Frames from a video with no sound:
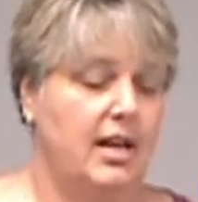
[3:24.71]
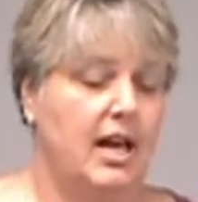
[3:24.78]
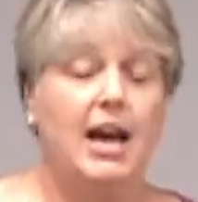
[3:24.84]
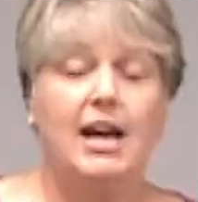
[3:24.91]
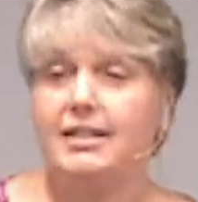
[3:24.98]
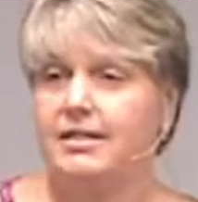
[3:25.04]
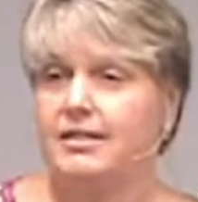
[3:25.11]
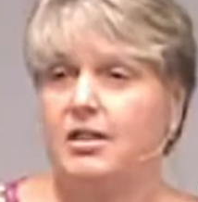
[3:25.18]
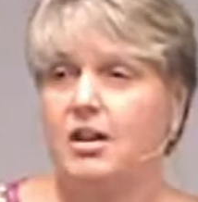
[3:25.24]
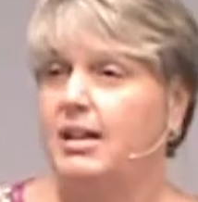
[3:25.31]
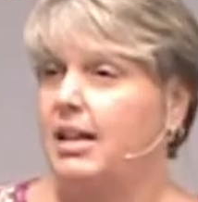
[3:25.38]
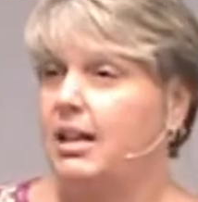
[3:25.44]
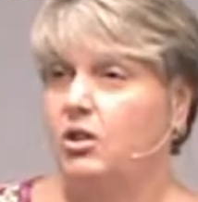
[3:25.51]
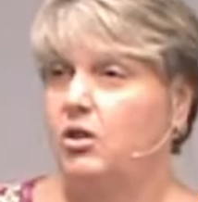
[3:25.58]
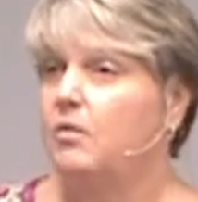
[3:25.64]
I saw
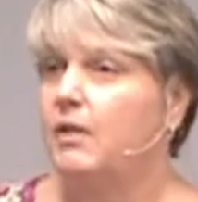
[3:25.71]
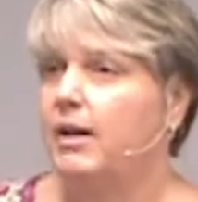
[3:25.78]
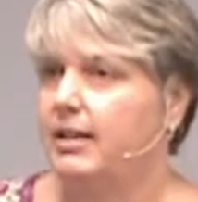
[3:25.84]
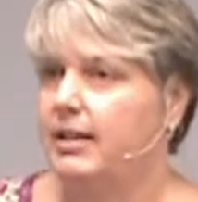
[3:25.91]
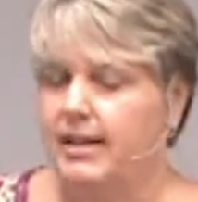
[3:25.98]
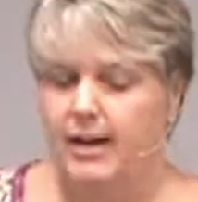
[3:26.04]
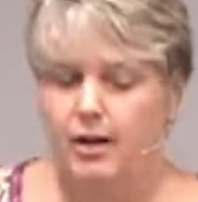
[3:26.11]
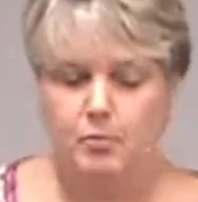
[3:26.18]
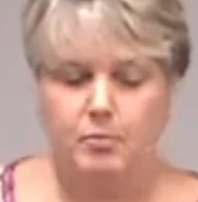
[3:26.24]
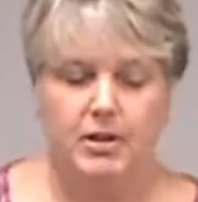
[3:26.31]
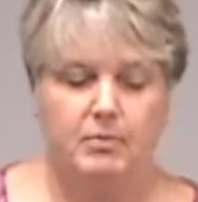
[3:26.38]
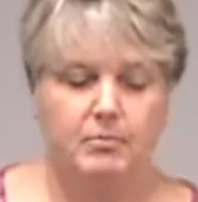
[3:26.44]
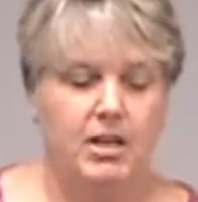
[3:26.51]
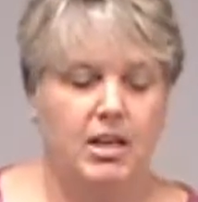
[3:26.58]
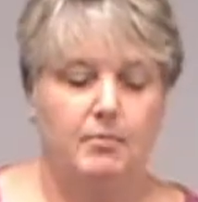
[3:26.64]
it, I knew I could help
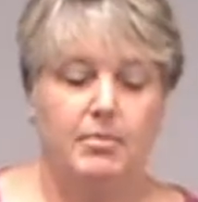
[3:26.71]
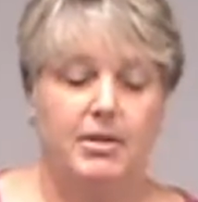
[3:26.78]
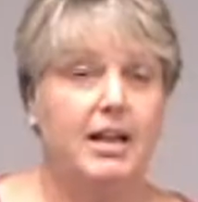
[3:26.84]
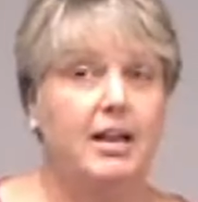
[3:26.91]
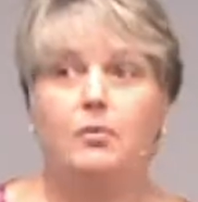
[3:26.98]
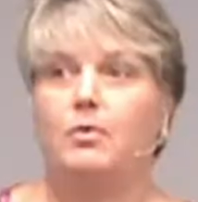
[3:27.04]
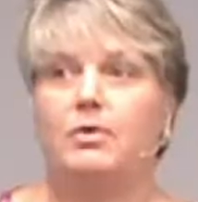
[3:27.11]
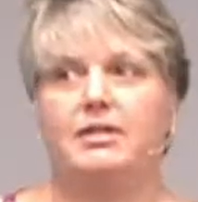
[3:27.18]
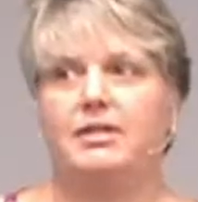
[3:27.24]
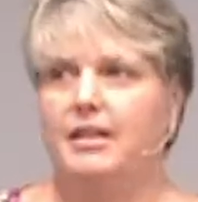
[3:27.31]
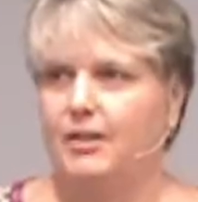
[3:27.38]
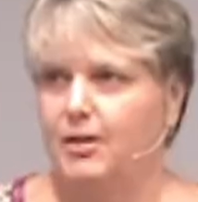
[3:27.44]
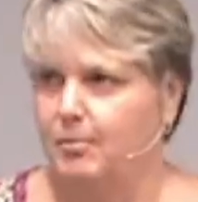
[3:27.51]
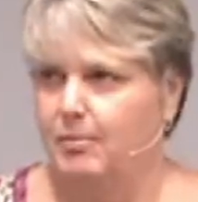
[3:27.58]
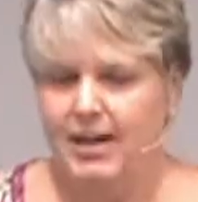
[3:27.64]
him, but I wasn't
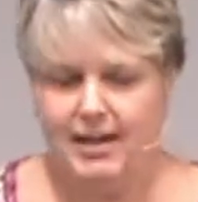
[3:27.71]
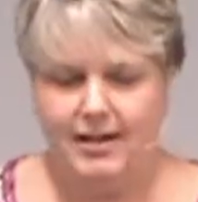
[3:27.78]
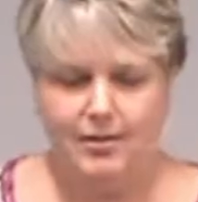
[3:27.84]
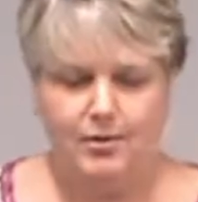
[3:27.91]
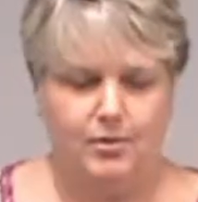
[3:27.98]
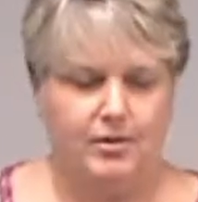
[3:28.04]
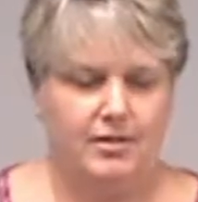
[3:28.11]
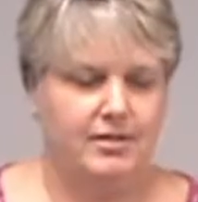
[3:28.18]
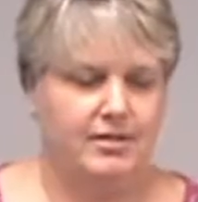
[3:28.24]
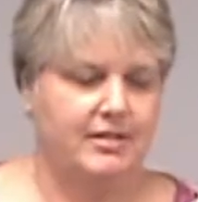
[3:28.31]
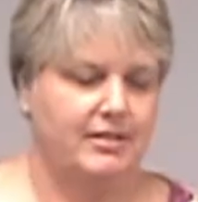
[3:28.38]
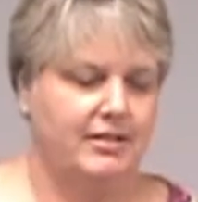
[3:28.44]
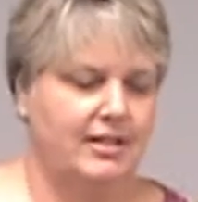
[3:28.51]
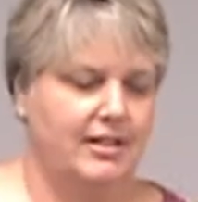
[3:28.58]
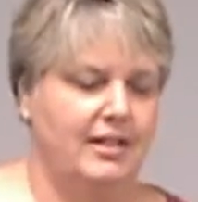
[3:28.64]
there to buy a horse.
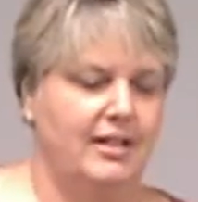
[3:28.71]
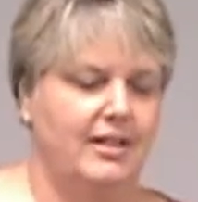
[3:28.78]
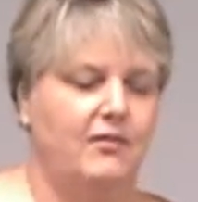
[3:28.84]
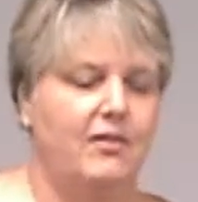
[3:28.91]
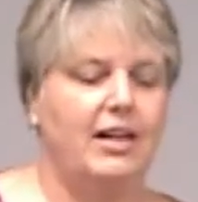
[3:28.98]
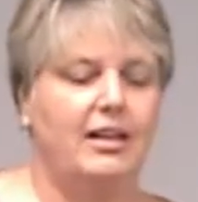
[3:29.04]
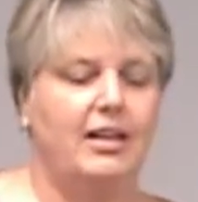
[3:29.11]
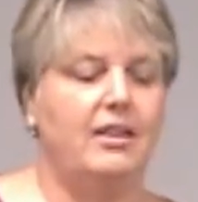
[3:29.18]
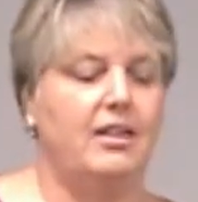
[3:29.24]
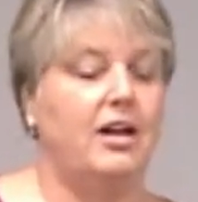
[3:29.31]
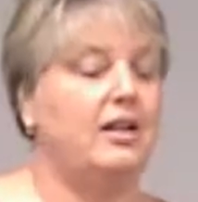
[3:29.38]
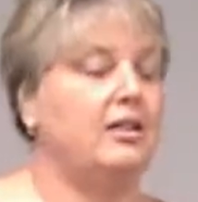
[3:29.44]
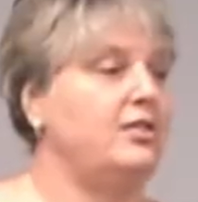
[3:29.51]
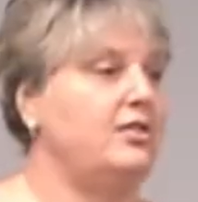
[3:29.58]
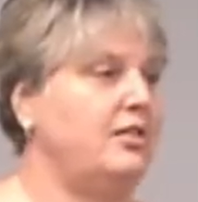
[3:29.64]
Finally, the
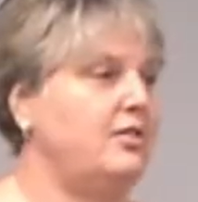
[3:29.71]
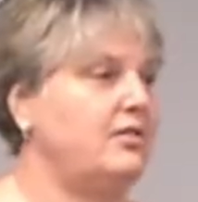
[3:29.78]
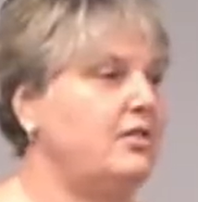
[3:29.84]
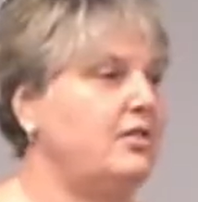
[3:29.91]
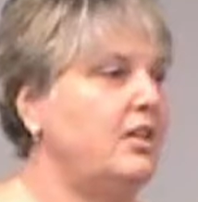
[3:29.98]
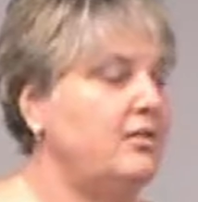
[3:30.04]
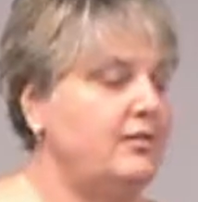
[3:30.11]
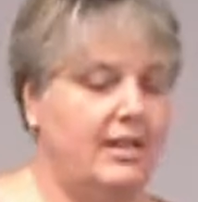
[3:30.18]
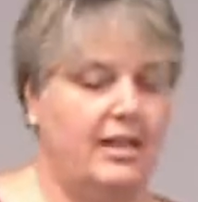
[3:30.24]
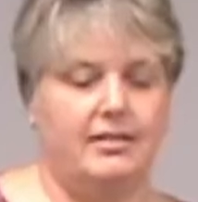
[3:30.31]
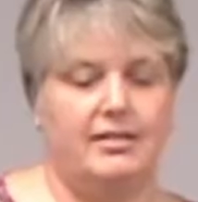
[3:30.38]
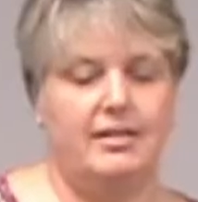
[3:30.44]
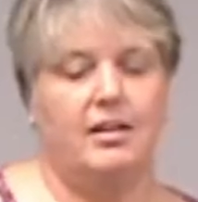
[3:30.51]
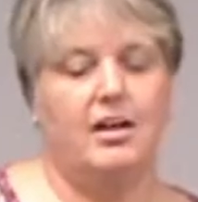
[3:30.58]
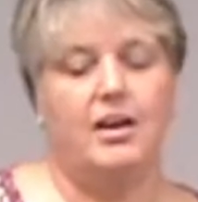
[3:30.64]
auctioneer slowed down and
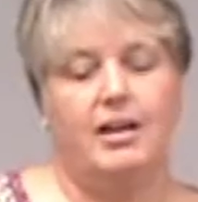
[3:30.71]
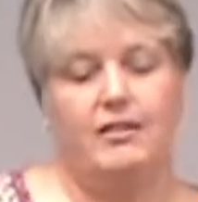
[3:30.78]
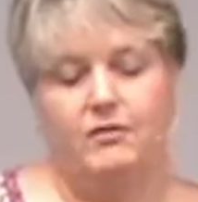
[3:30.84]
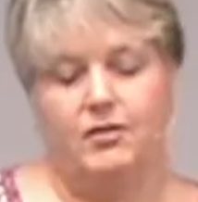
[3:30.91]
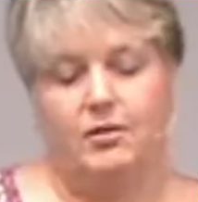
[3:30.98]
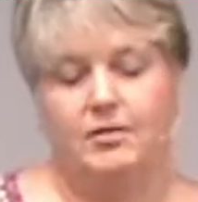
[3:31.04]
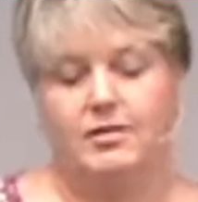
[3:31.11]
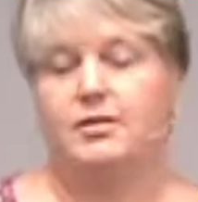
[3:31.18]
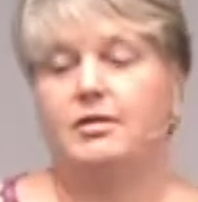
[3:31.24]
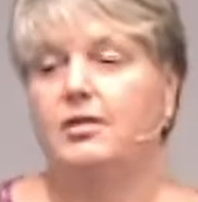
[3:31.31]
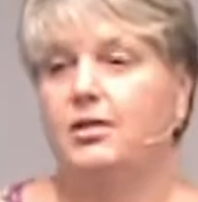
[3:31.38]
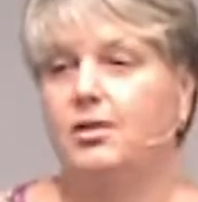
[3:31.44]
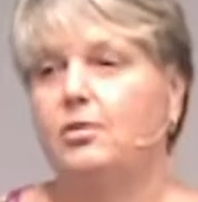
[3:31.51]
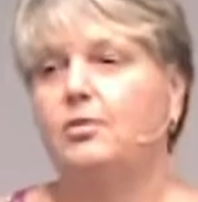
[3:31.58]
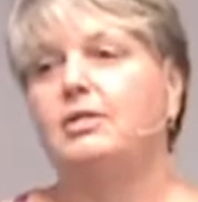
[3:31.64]
said, all right, folks,
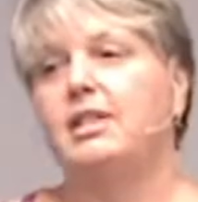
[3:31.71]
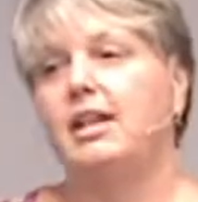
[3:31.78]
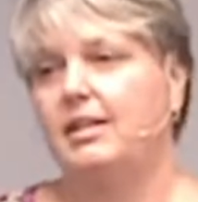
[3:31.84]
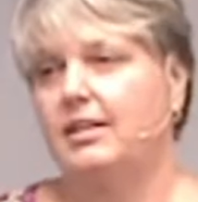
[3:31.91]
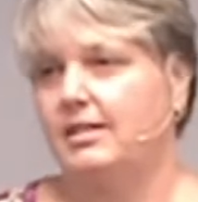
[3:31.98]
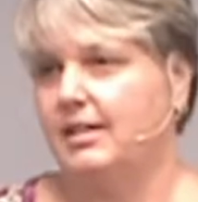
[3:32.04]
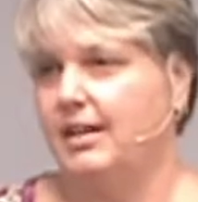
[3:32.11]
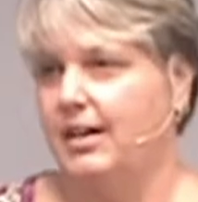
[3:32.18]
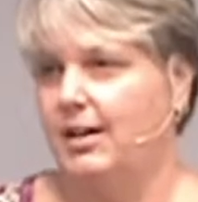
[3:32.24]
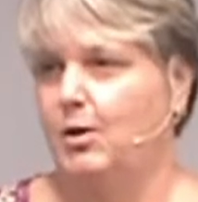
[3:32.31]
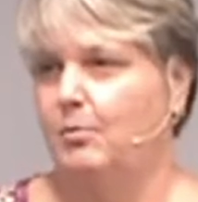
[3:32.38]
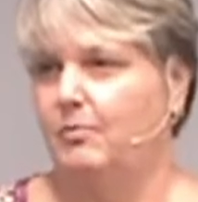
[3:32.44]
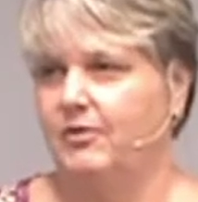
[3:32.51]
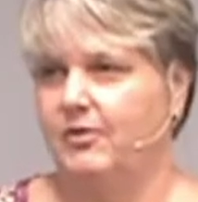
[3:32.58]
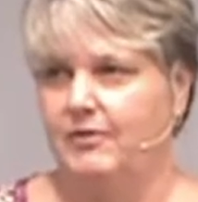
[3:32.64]
who'll take this guy
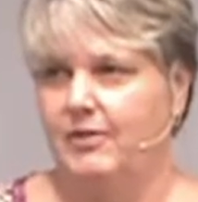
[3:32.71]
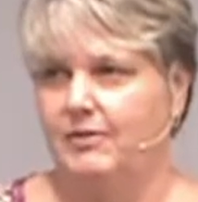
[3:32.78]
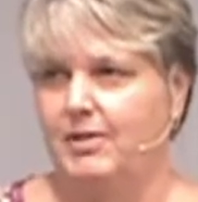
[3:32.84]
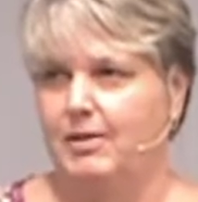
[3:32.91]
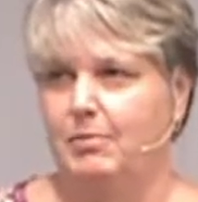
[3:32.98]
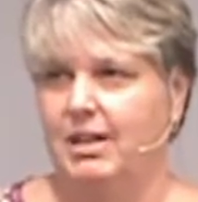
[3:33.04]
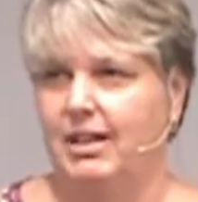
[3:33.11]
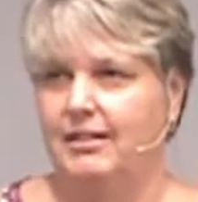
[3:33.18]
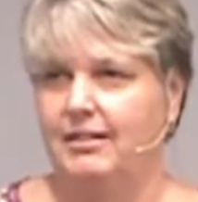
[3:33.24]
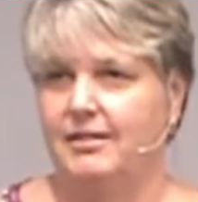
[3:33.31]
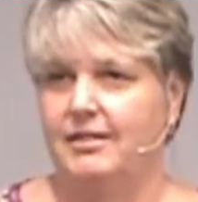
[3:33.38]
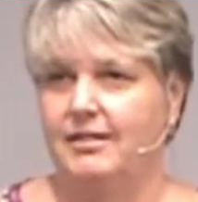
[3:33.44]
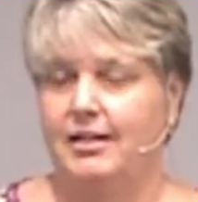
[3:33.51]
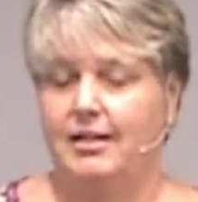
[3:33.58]
home for $50?